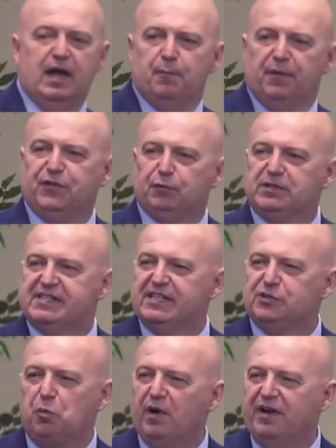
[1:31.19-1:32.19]
But there was
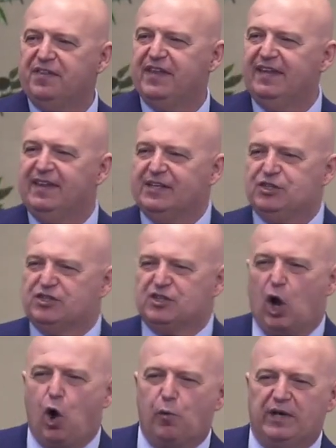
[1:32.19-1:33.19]
this one thing that just
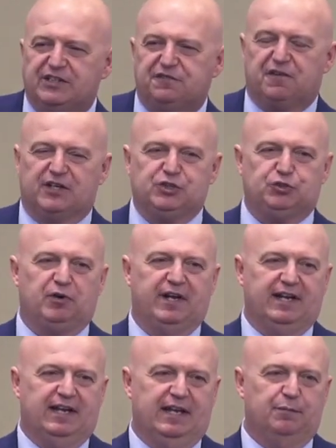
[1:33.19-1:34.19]
always
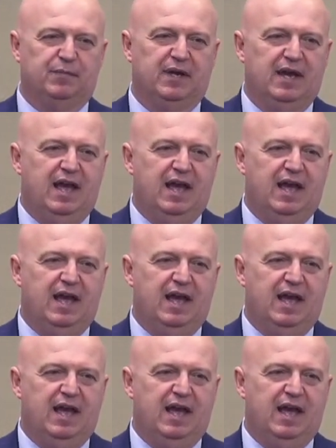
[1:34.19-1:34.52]
frustrated him,